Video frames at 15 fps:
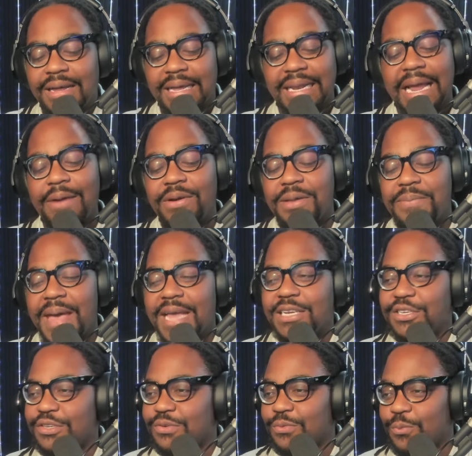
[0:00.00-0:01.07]
And I would
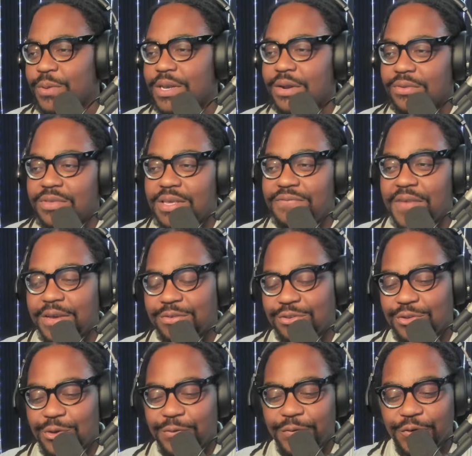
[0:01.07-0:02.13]
imagine we don't see Vanquish
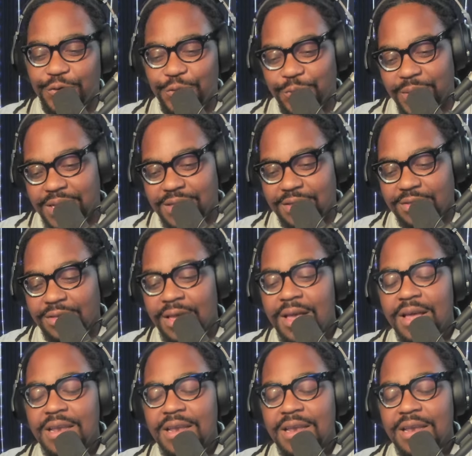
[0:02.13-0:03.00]
Soul for two reasons.